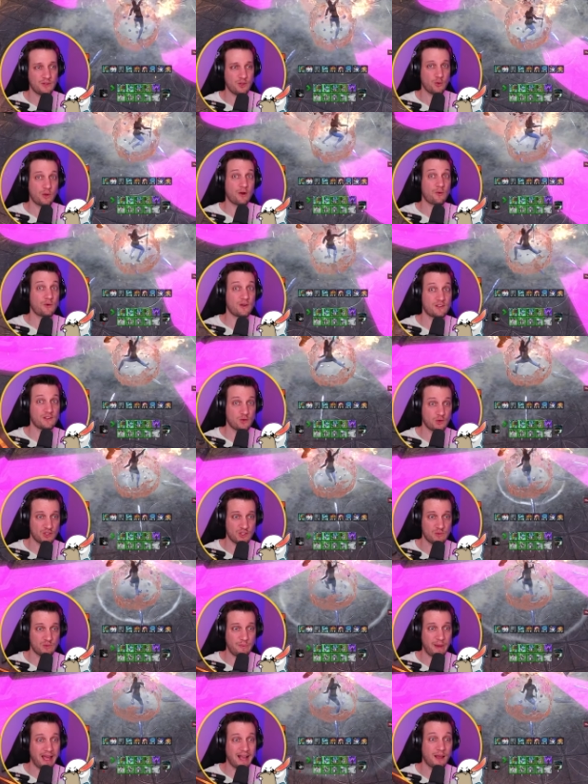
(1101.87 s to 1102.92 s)
you get
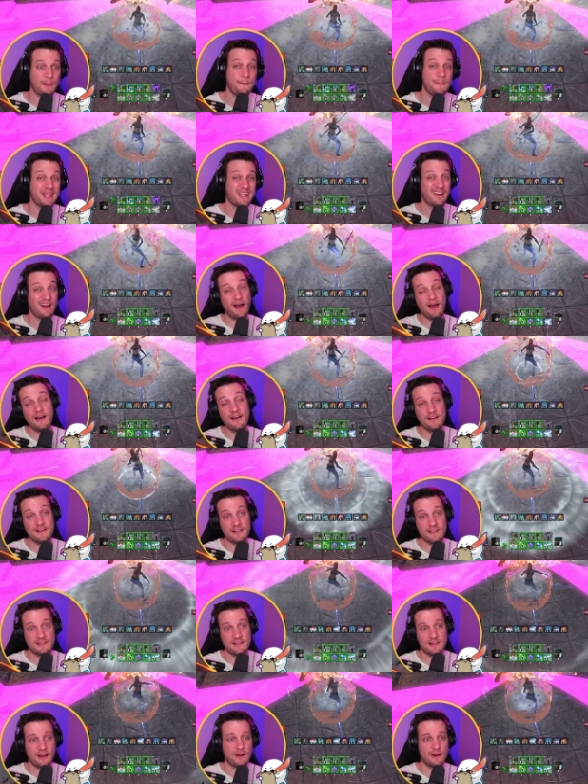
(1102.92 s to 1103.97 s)
resources back
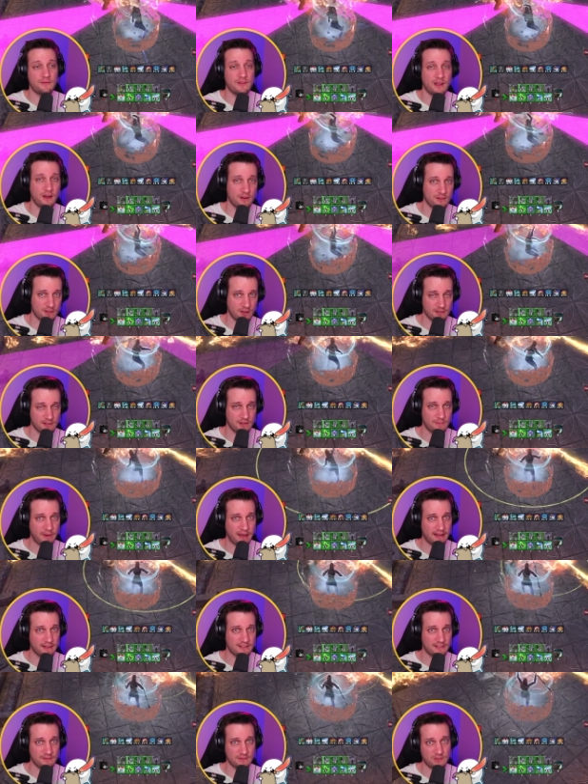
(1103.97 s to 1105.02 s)
because of the Undaunted
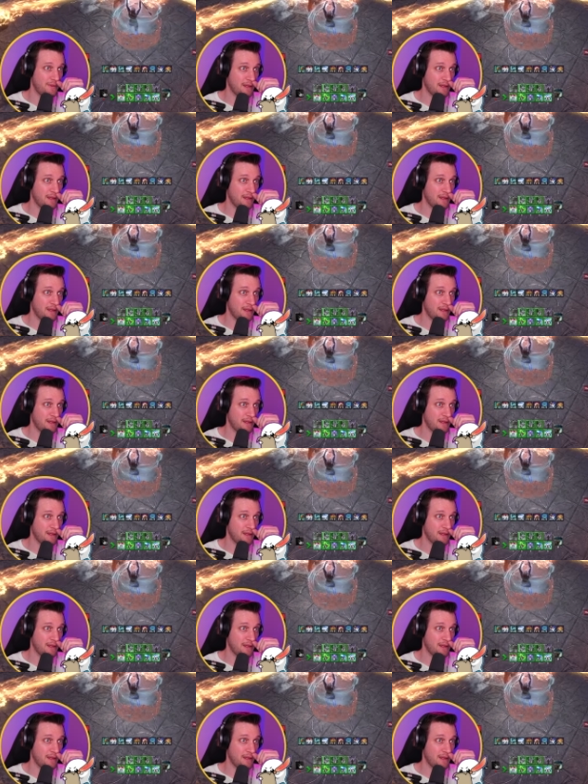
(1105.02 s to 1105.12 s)
passives.